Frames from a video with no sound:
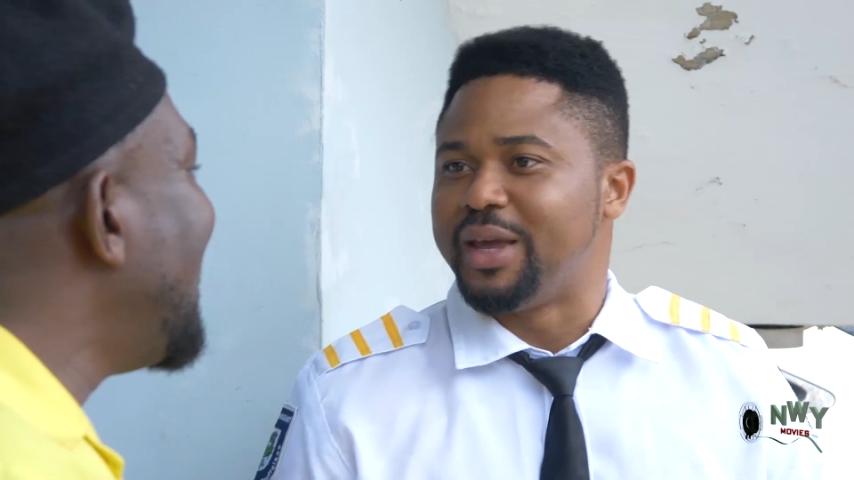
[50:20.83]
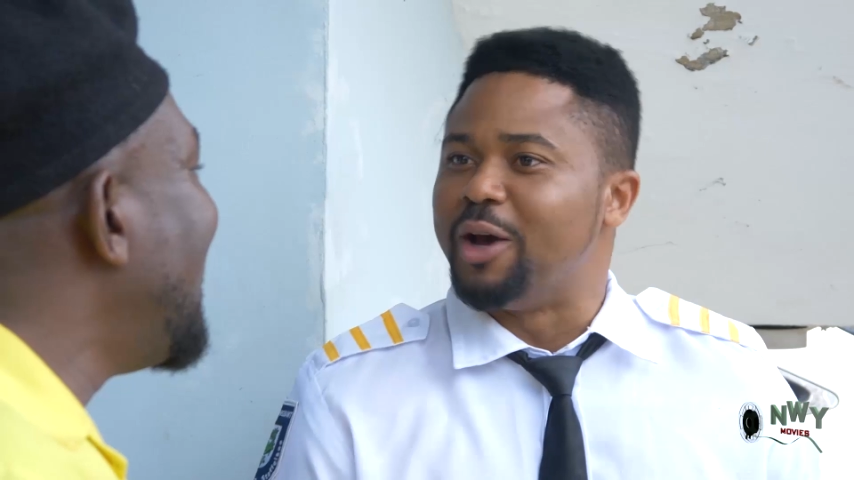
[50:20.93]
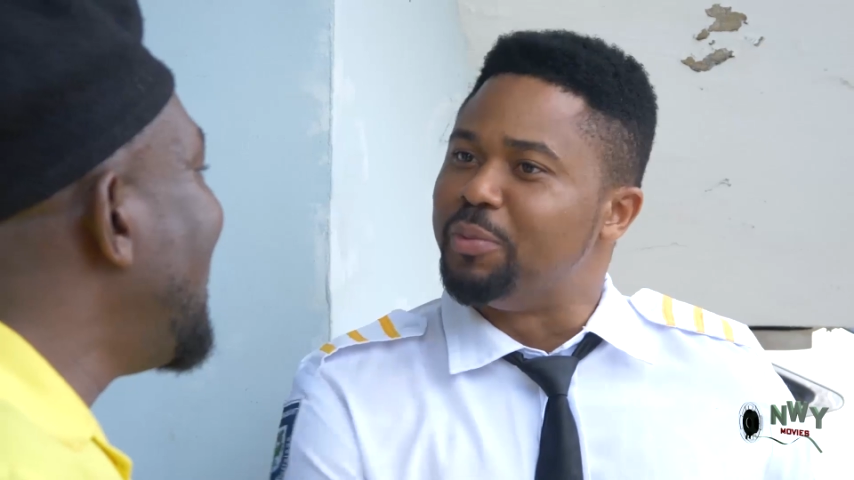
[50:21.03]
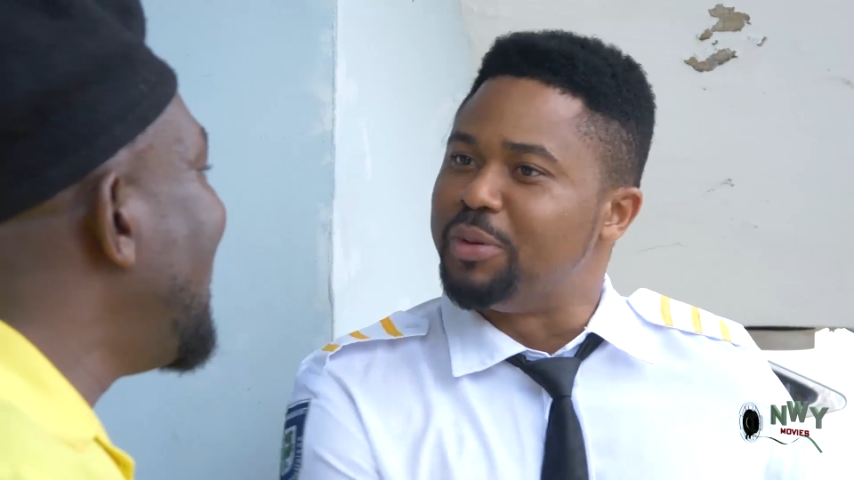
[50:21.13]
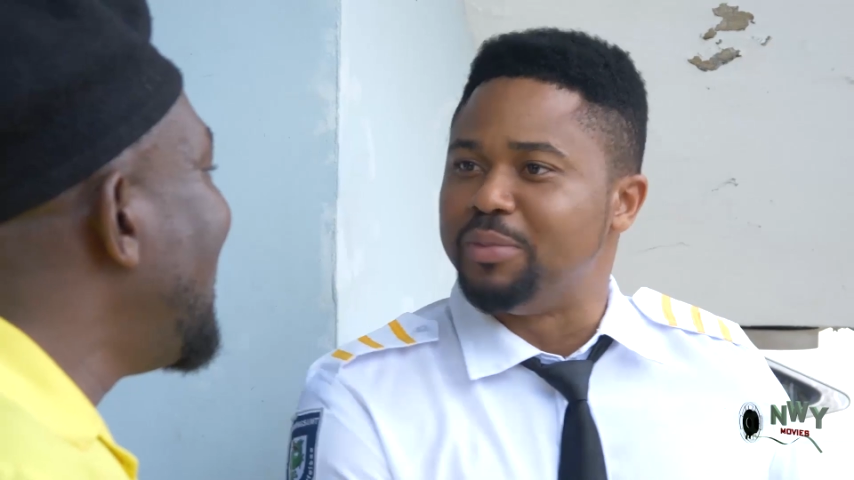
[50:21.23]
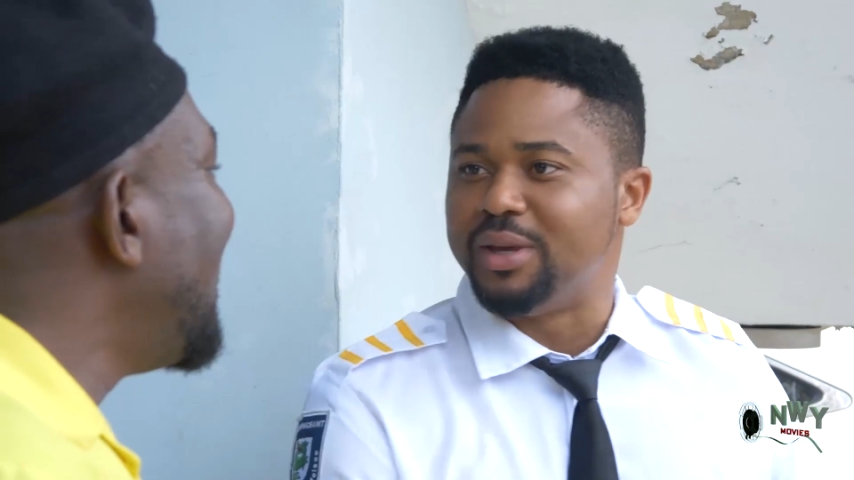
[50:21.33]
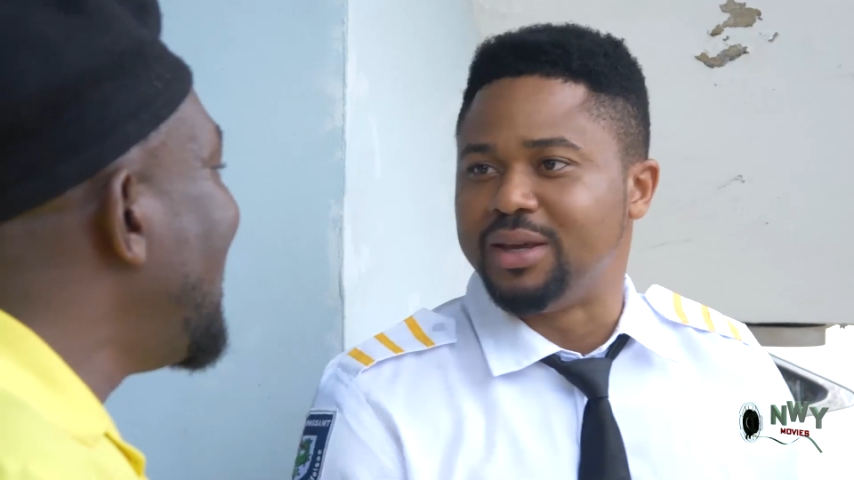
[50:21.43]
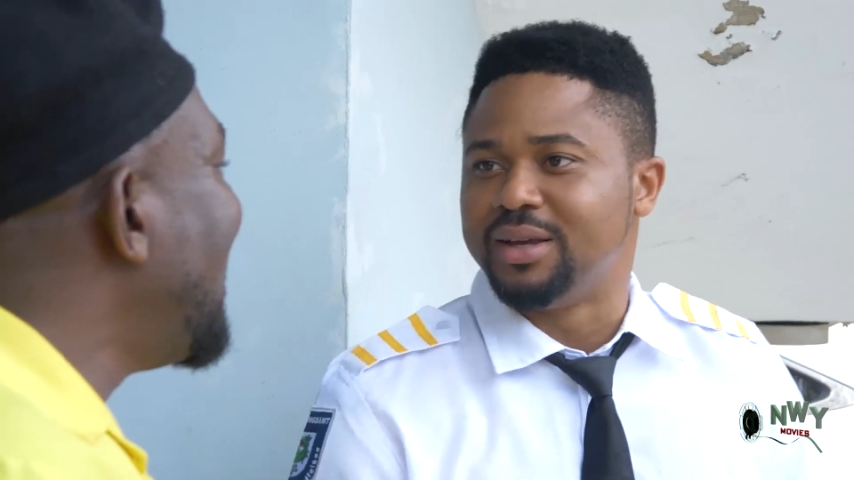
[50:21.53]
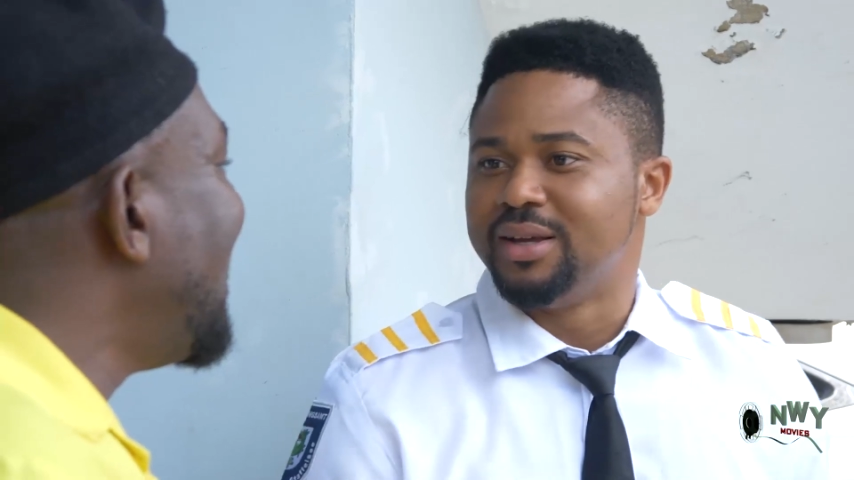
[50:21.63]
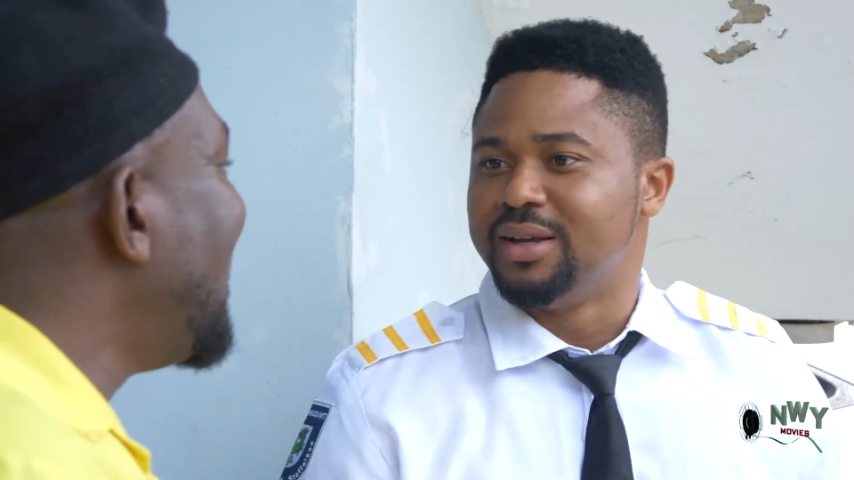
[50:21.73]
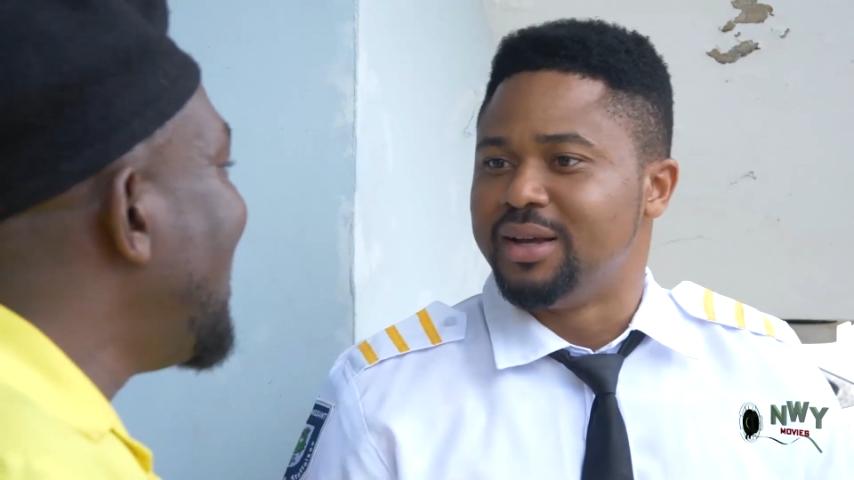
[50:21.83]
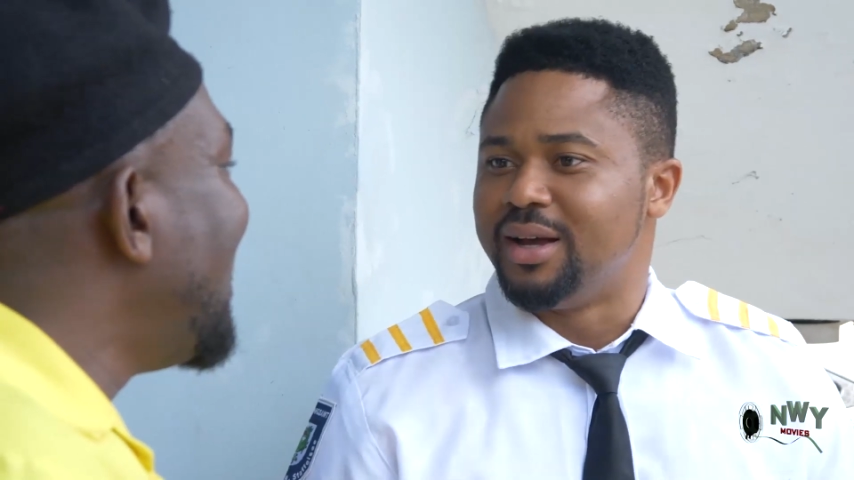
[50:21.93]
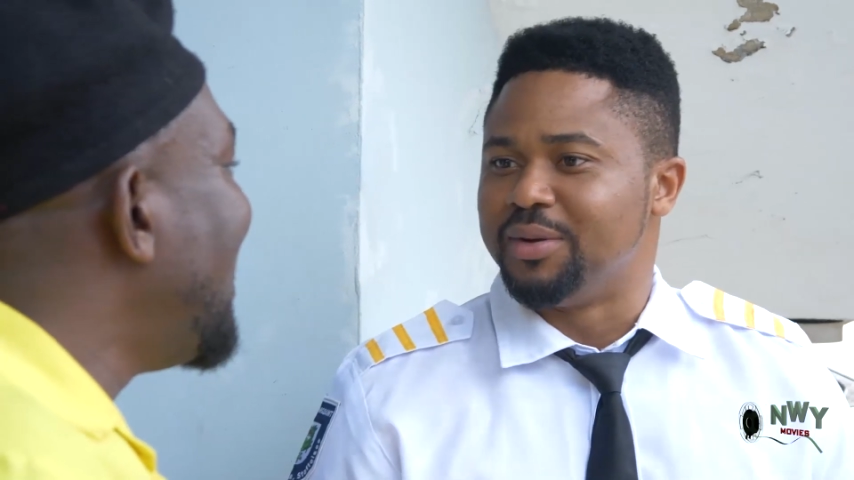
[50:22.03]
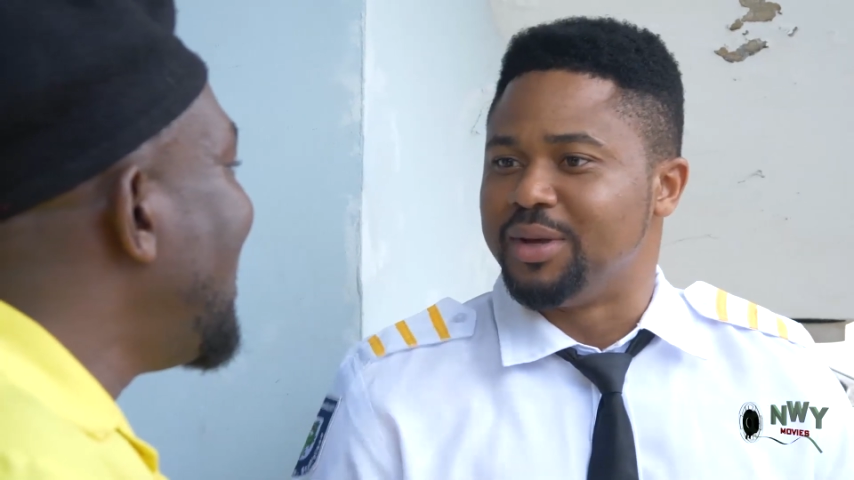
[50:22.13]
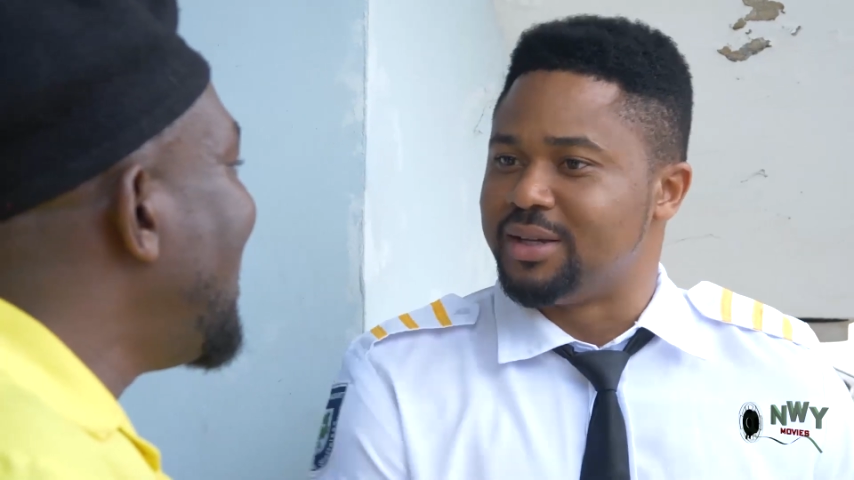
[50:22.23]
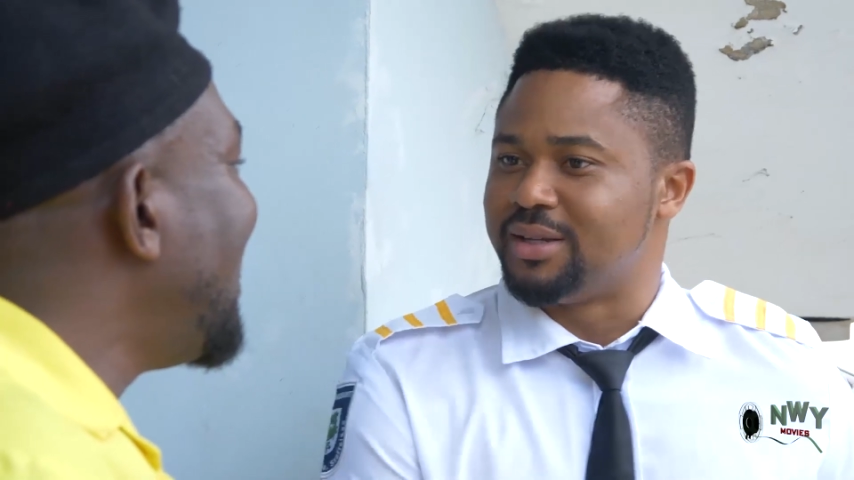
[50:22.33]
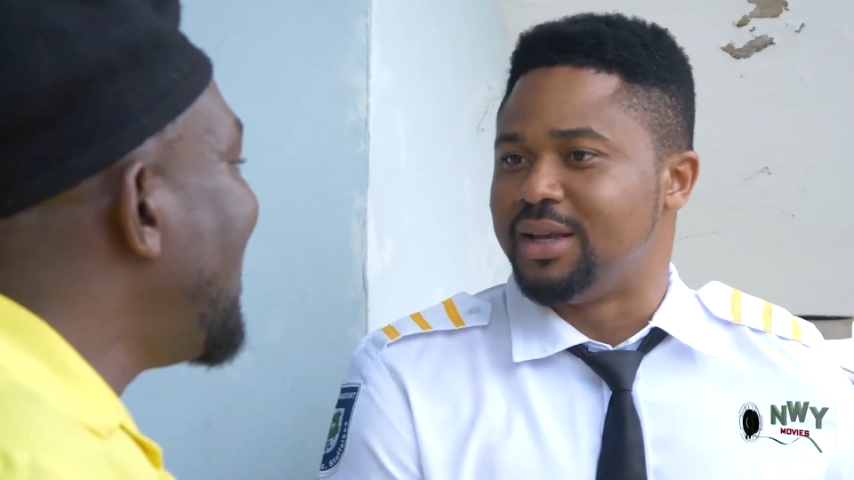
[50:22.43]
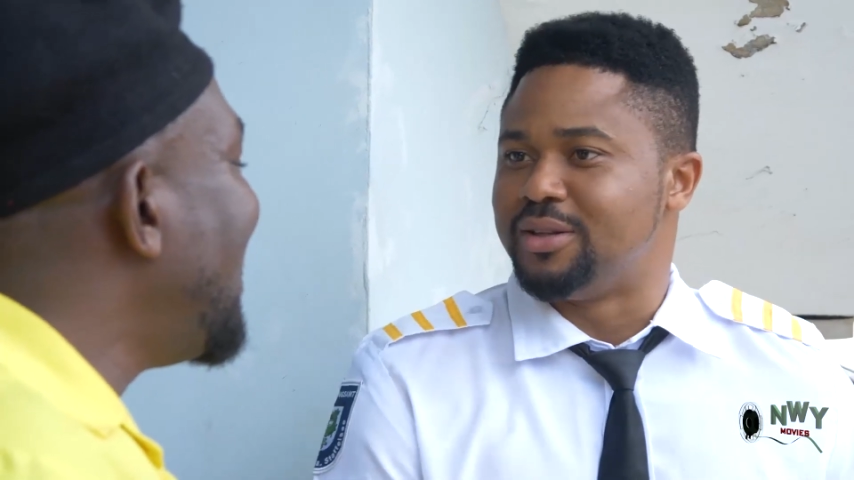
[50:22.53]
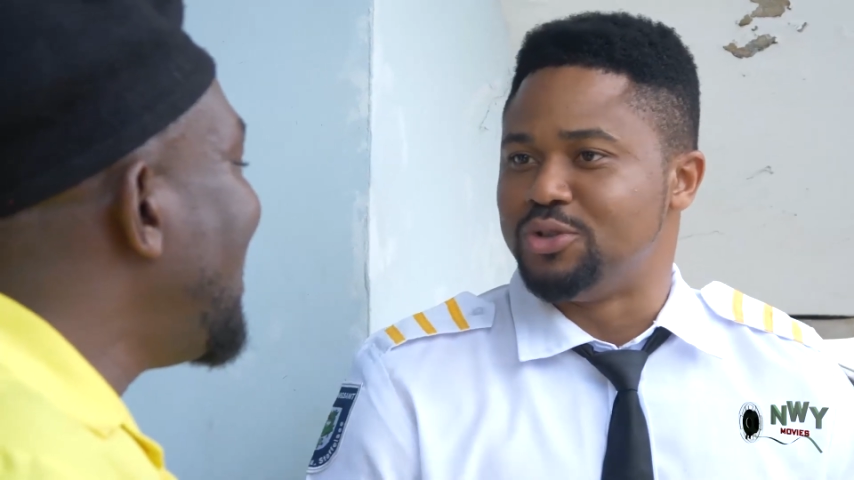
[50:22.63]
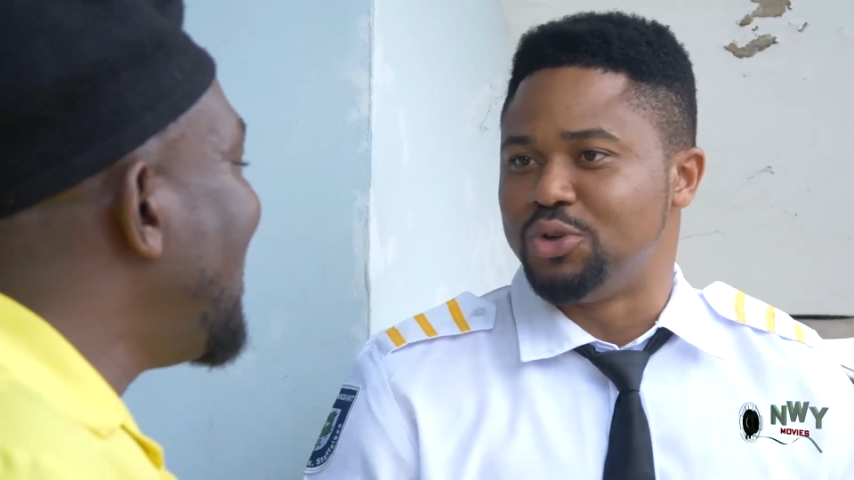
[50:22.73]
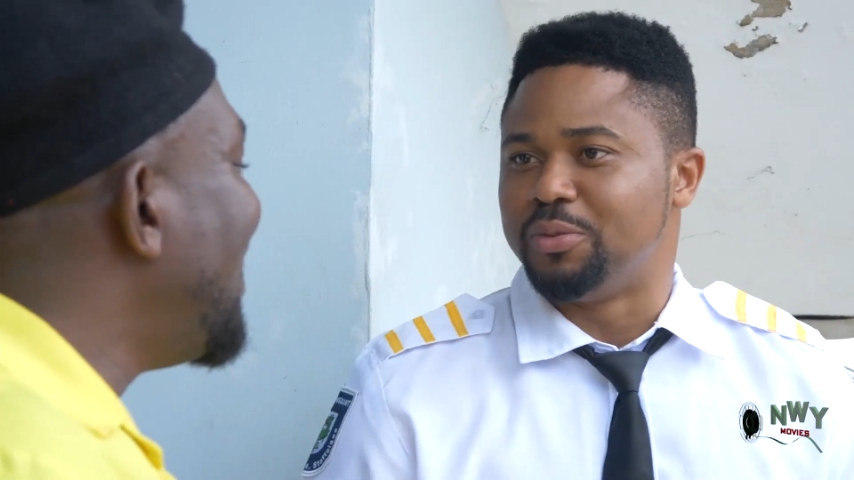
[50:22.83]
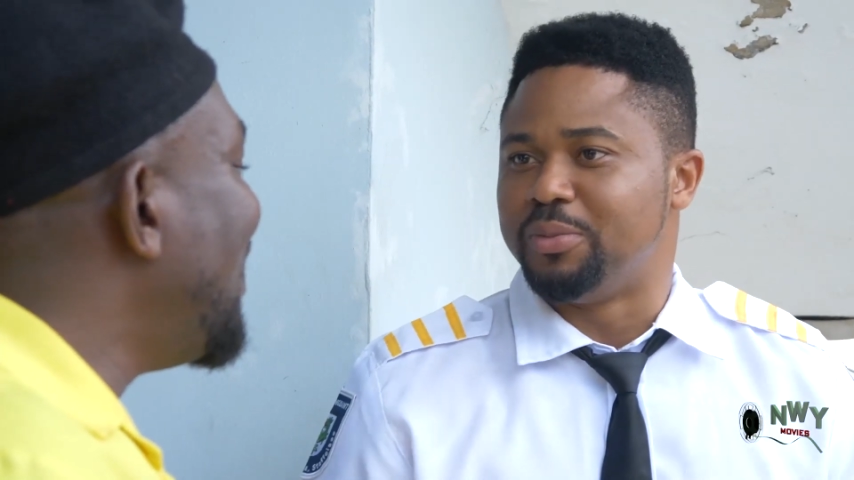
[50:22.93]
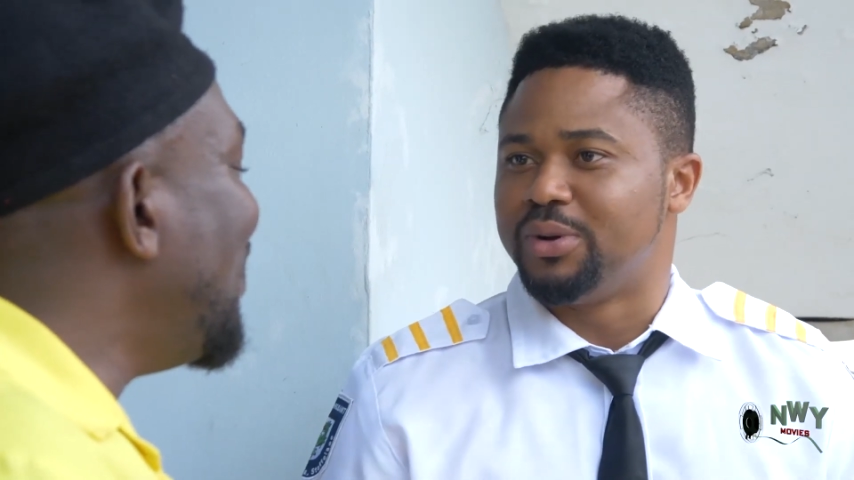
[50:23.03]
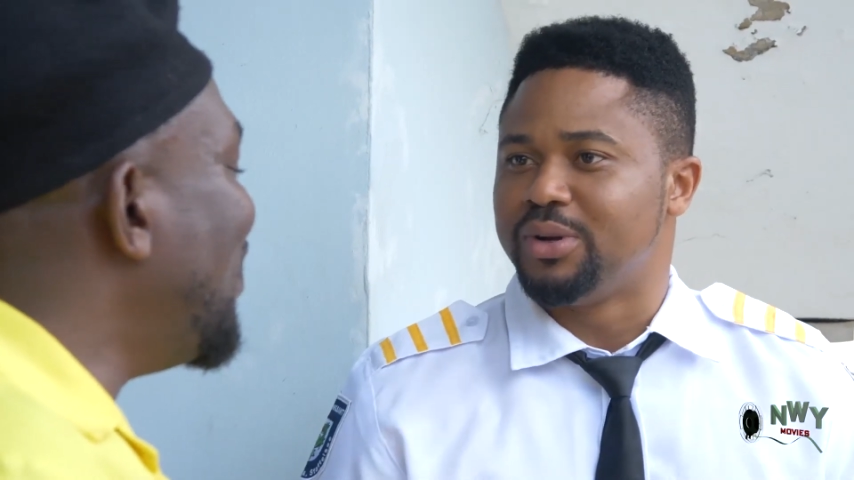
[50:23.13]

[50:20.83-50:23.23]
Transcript: helping me get the job.